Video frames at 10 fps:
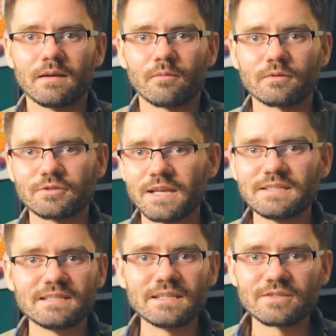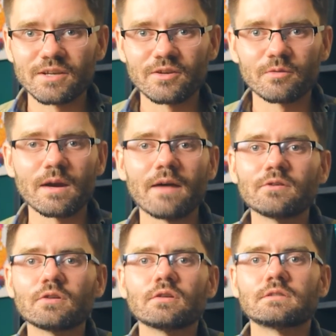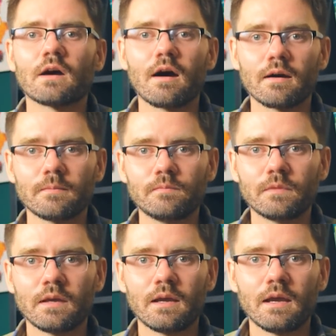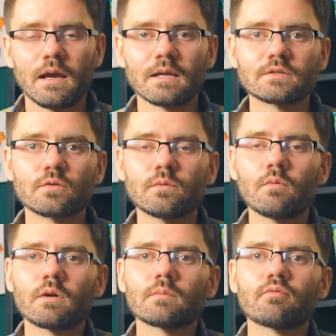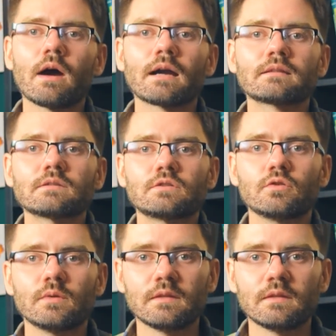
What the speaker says: we're chasing each other, we're having a good time. And so we want to practice doing